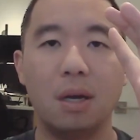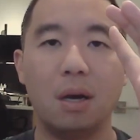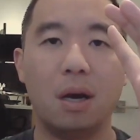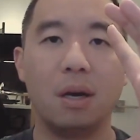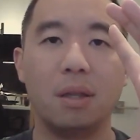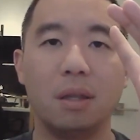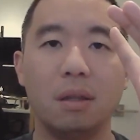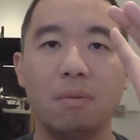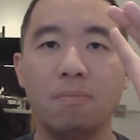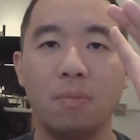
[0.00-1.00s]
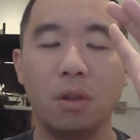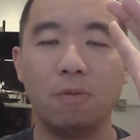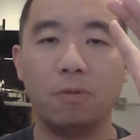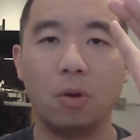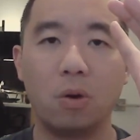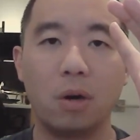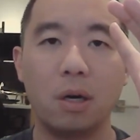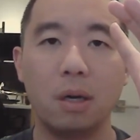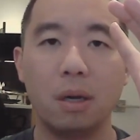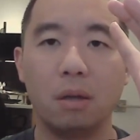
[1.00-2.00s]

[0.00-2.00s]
on the floor,